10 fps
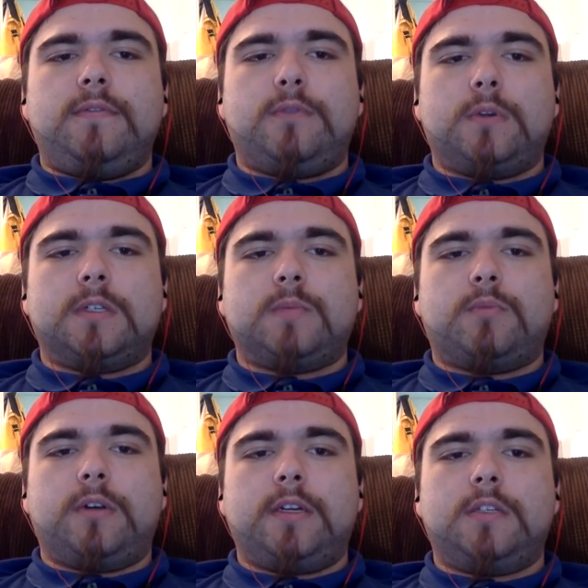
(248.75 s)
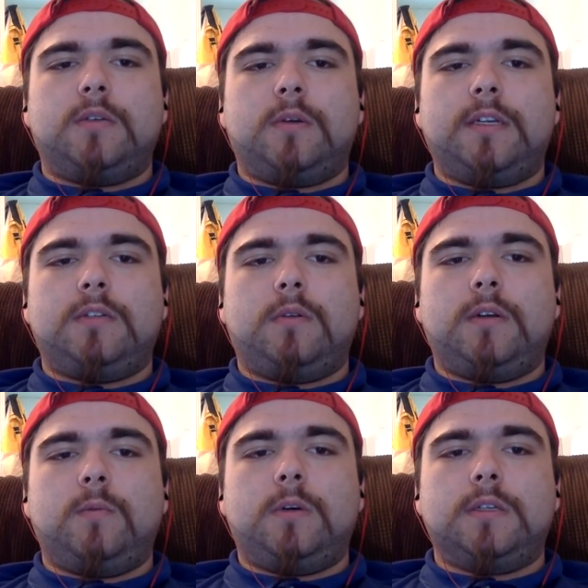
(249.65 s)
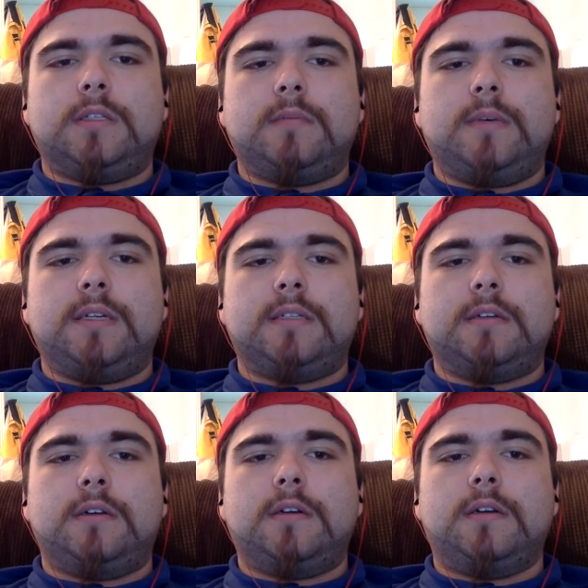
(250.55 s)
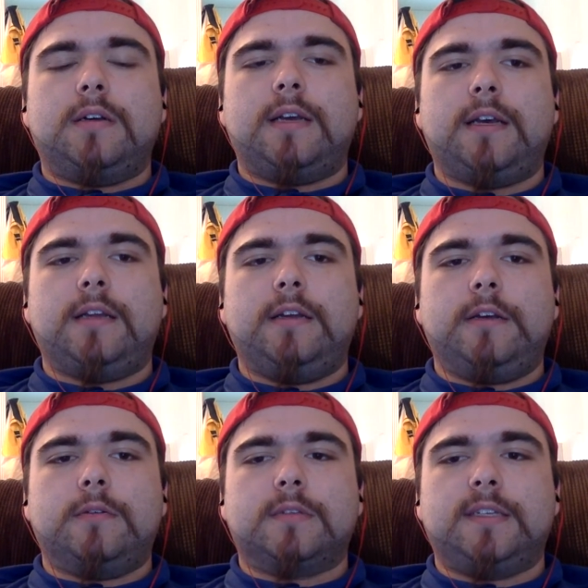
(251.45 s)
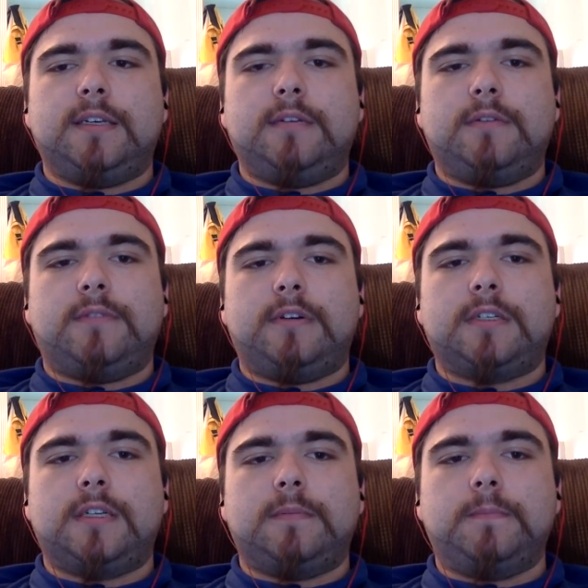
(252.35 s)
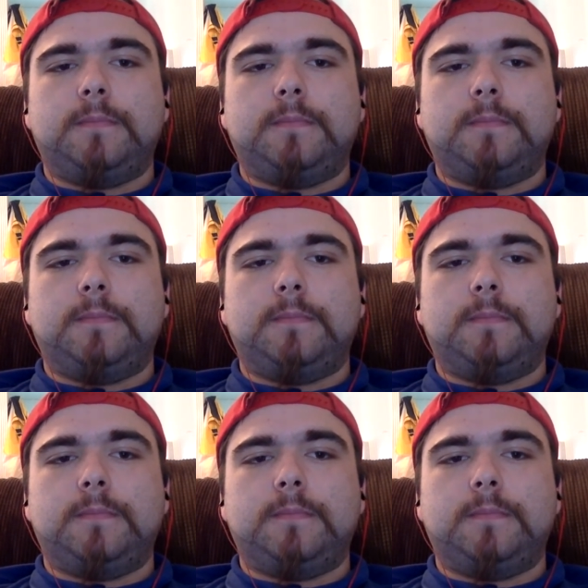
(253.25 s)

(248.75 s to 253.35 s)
for the spring 2021 semester at Engl State University.